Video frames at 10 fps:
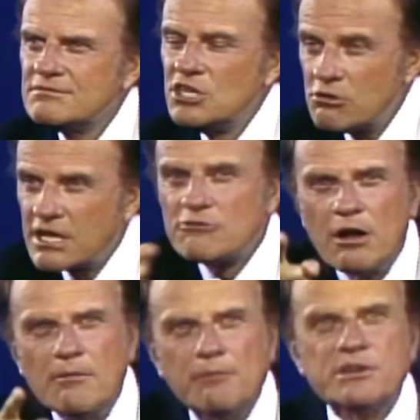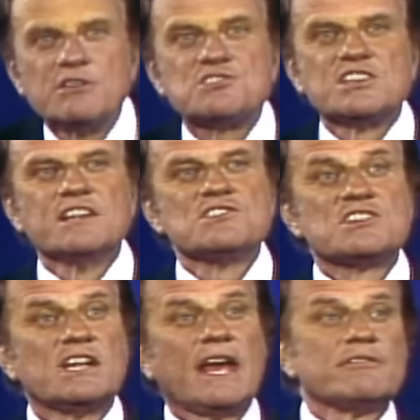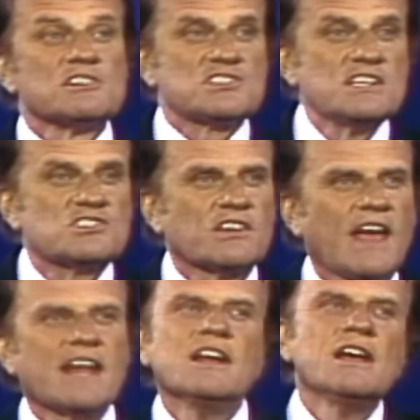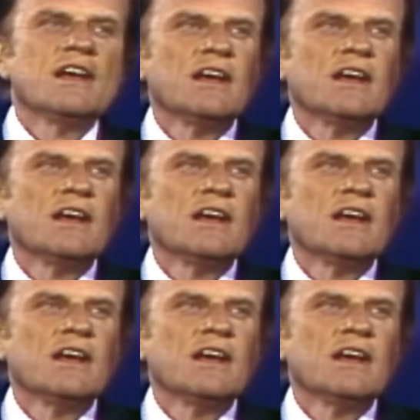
You can remember your sins. The devil sees to that,